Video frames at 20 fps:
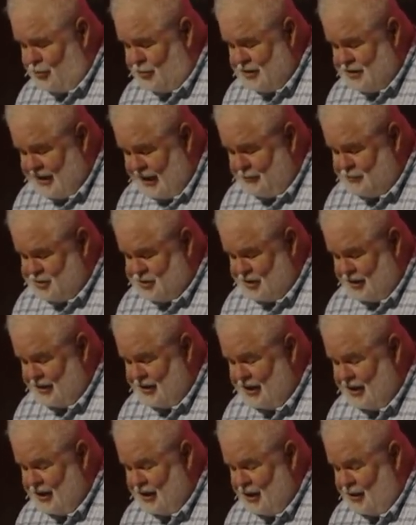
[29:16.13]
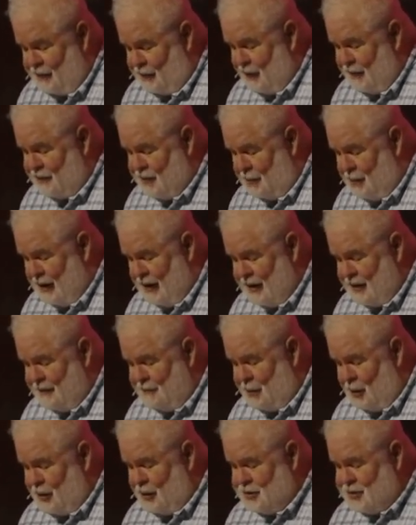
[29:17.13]
redemption. For if the blood of
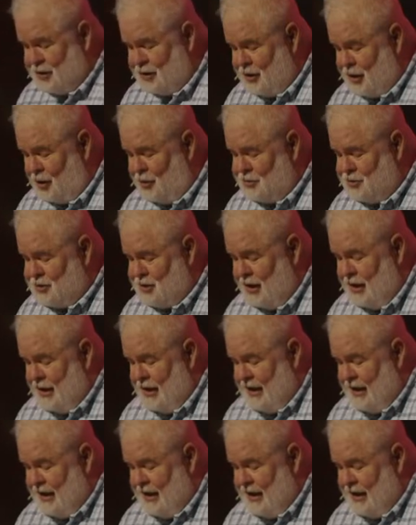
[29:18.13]
bulls and goats